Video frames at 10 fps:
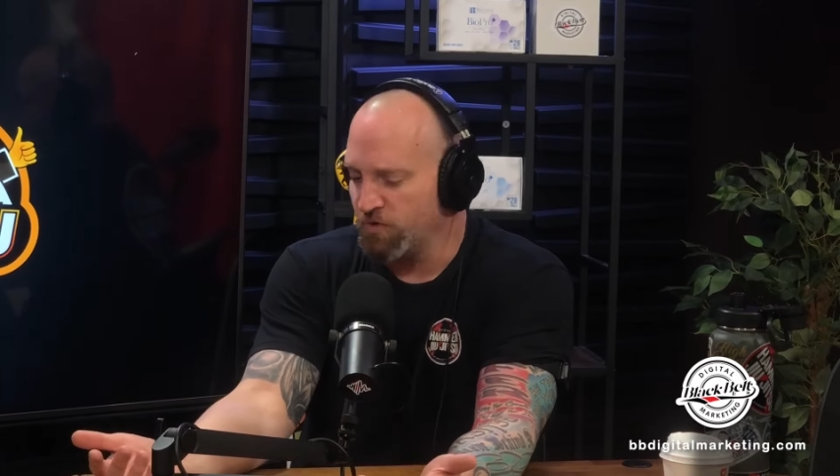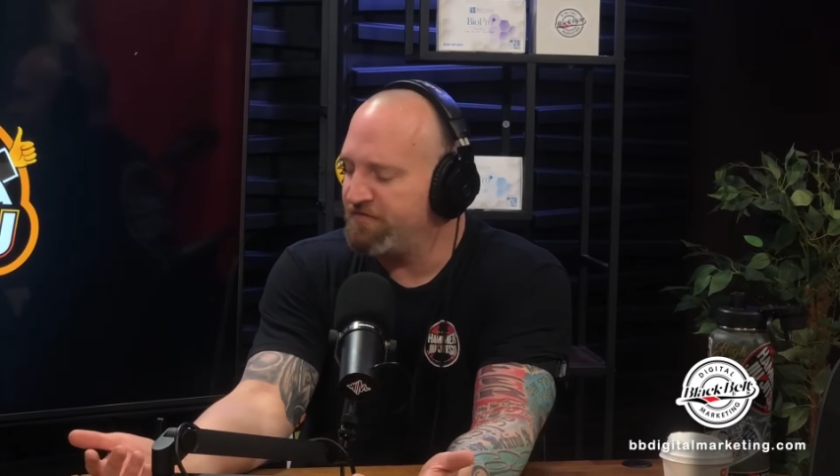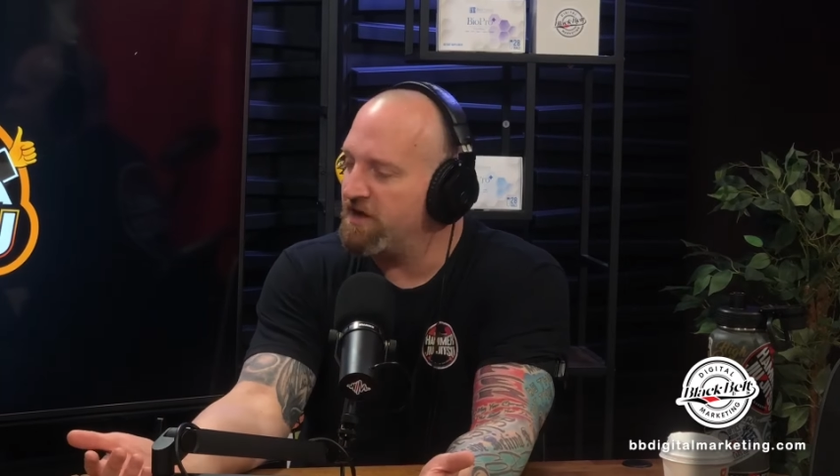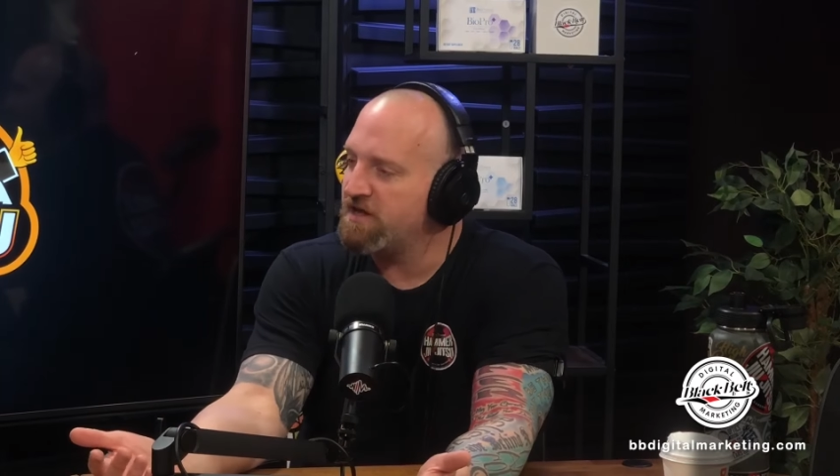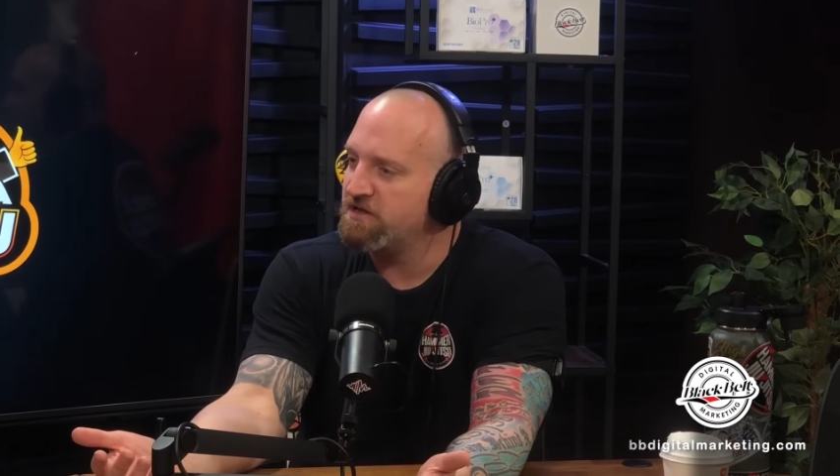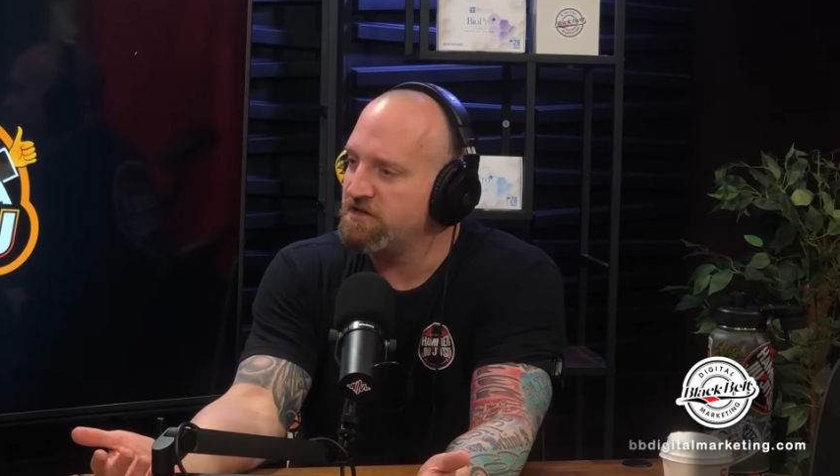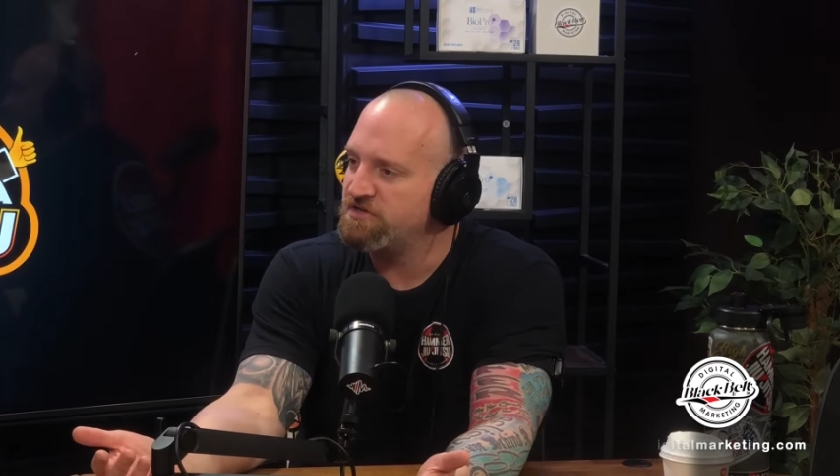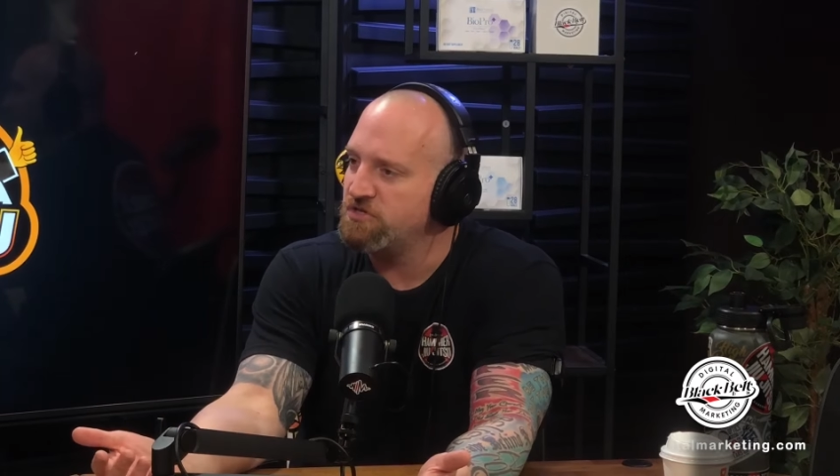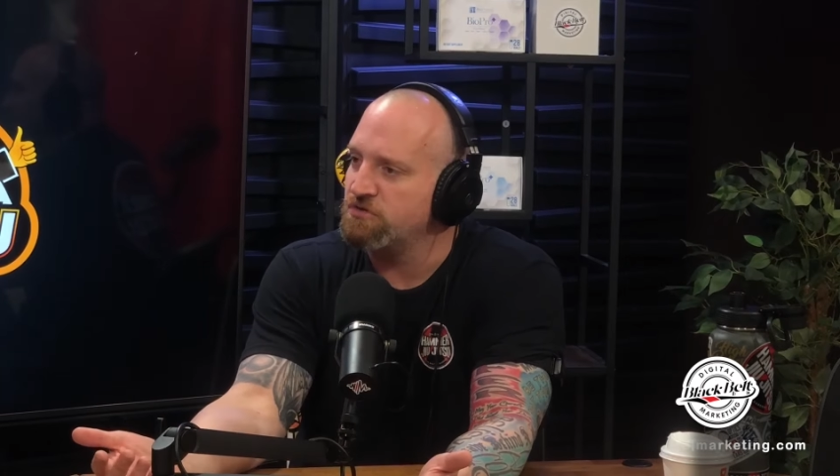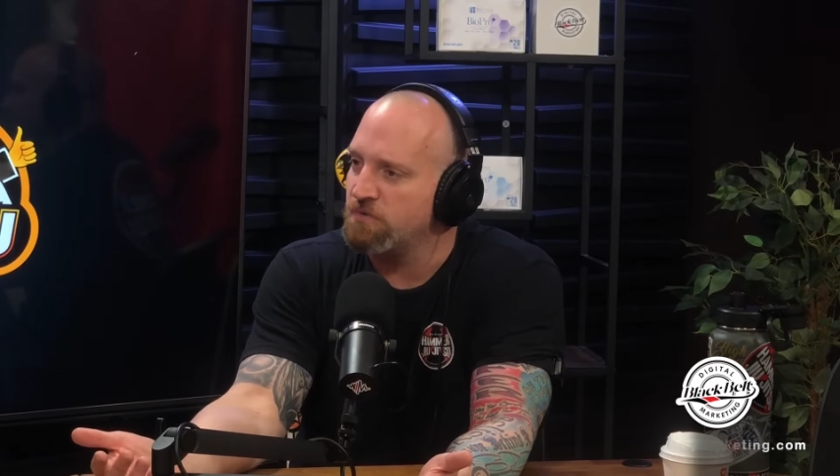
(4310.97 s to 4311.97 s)
we're fucking
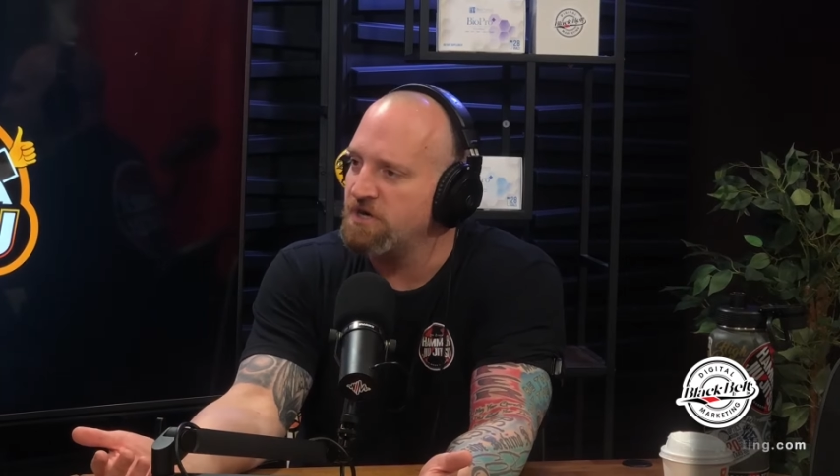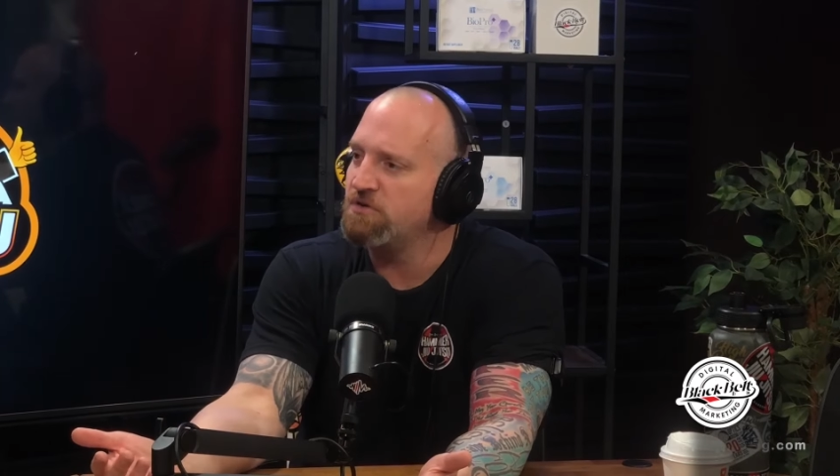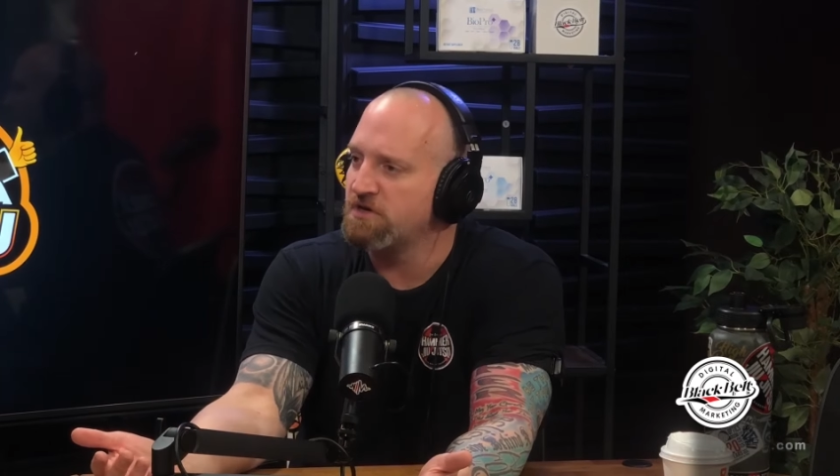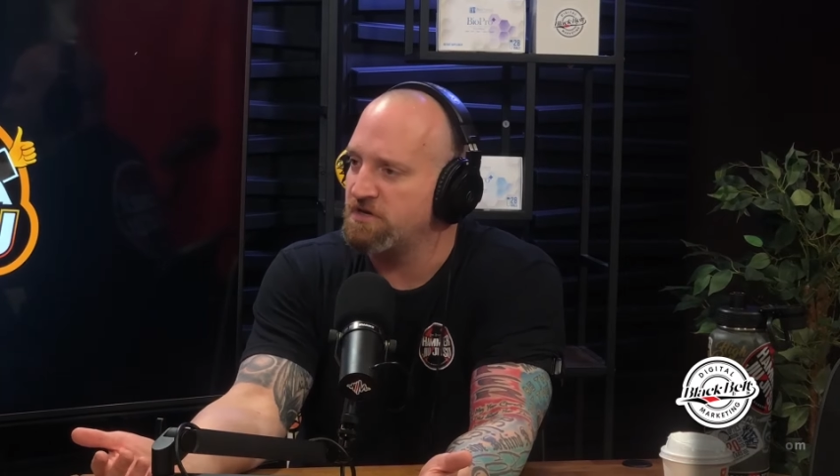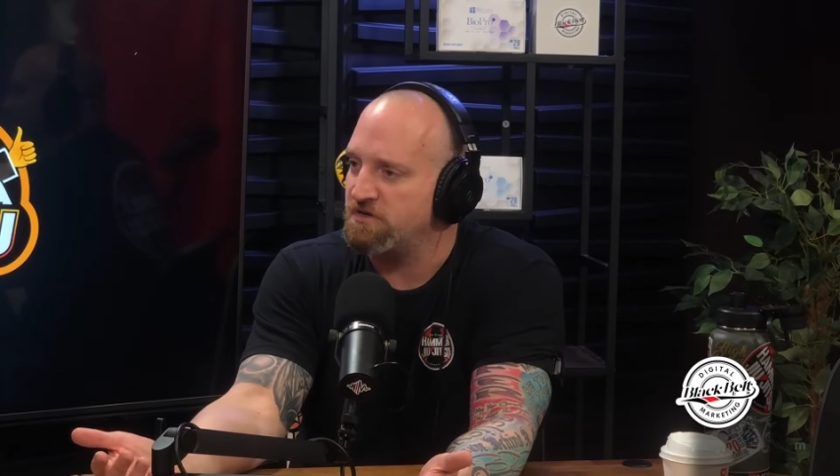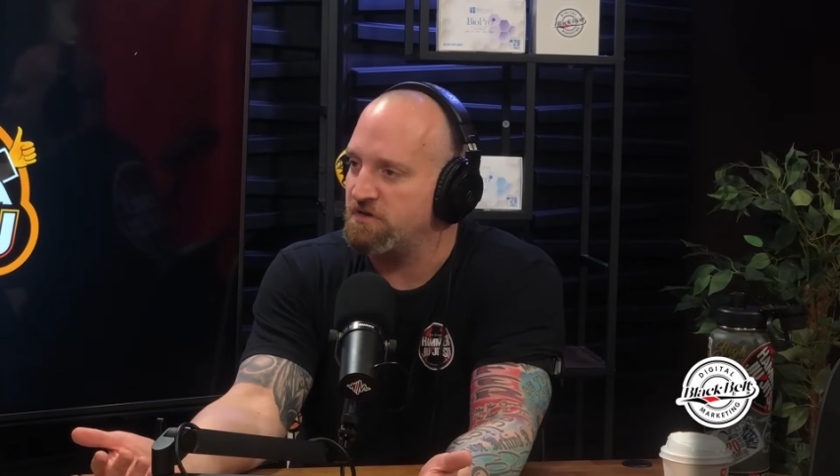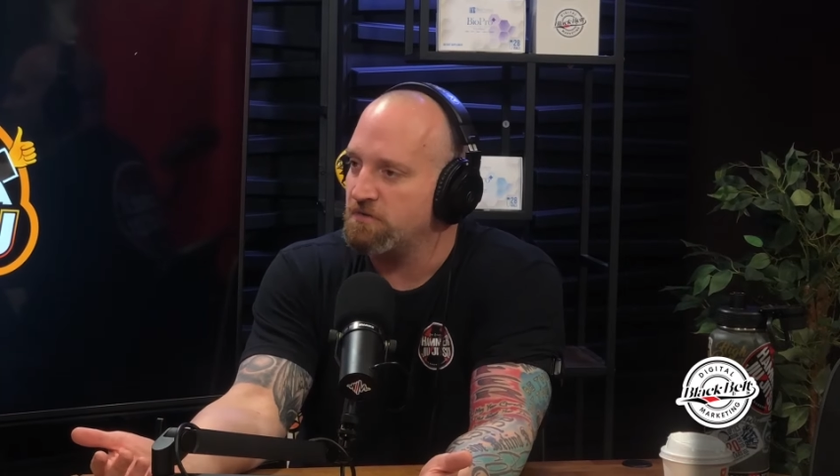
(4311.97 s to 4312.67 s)
good too. What are you going to do?